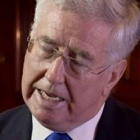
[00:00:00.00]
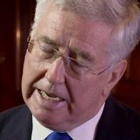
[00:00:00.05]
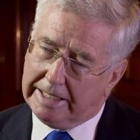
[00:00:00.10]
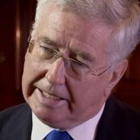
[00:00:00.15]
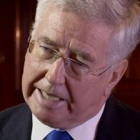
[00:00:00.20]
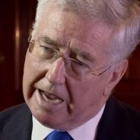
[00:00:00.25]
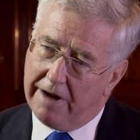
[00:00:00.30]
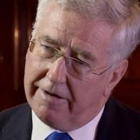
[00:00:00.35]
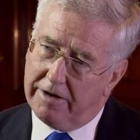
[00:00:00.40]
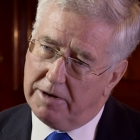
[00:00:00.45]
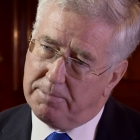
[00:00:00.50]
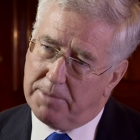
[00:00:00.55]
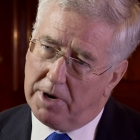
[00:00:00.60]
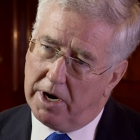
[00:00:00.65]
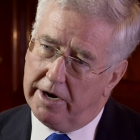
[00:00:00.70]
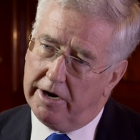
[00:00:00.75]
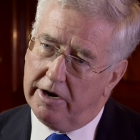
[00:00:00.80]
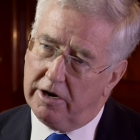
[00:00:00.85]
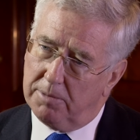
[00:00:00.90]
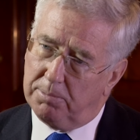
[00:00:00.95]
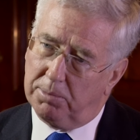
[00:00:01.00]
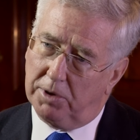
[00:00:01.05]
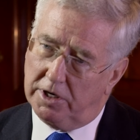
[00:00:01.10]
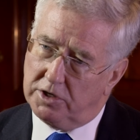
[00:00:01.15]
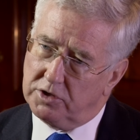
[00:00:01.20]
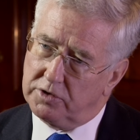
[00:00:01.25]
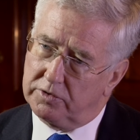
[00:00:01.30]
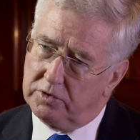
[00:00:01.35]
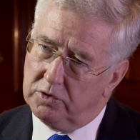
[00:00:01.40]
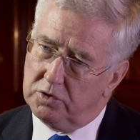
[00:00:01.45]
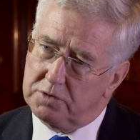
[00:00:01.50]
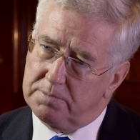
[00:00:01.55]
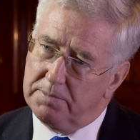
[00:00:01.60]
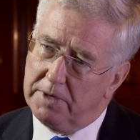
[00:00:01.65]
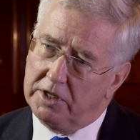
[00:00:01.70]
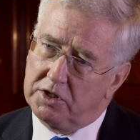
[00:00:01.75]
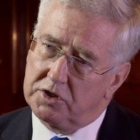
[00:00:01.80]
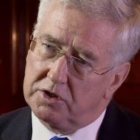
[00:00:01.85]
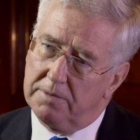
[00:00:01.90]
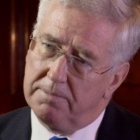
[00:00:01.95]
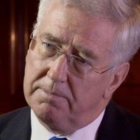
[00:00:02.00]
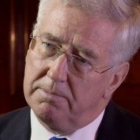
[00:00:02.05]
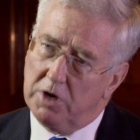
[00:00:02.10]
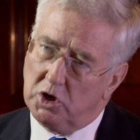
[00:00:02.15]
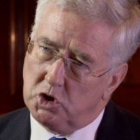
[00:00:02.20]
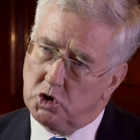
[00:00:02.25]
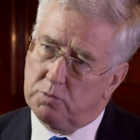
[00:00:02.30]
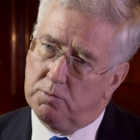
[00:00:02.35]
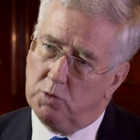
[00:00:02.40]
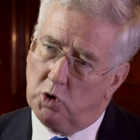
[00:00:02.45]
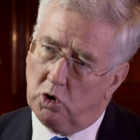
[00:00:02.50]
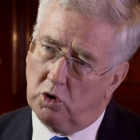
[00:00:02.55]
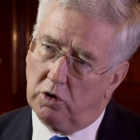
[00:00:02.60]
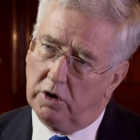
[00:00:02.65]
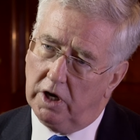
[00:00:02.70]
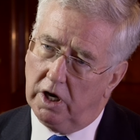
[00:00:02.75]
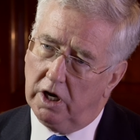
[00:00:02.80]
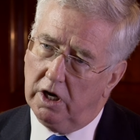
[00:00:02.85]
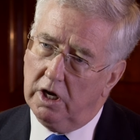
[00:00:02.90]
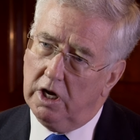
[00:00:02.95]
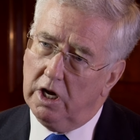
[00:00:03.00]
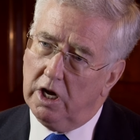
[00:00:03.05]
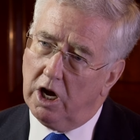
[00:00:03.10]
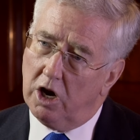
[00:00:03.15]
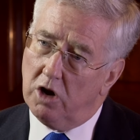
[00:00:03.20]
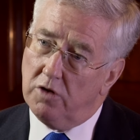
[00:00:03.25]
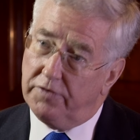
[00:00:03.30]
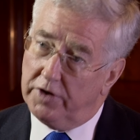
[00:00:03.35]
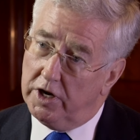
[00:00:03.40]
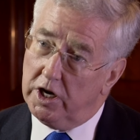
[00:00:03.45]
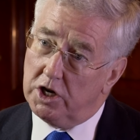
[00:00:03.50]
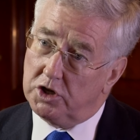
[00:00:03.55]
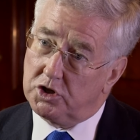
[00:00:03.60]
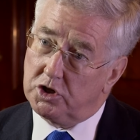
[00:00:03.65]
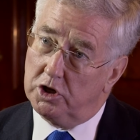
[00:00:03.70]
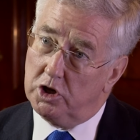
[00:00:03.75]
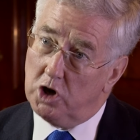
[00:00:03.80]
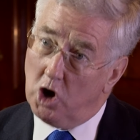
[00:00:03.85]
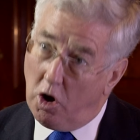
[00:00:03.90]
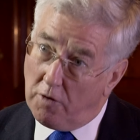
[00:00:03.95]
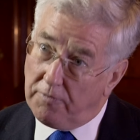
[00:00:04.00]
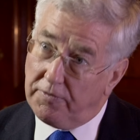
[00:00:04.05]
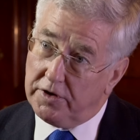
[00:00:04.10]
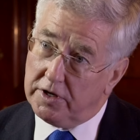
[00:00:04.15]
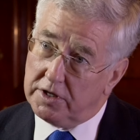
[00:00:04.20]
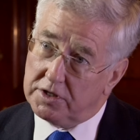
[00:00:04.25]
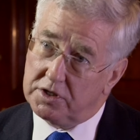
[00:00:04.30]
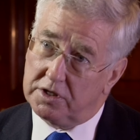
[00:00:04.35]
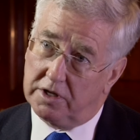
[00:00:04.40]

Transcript: carried by aeroplanes, of course, makes them much more uh, overt and obvious.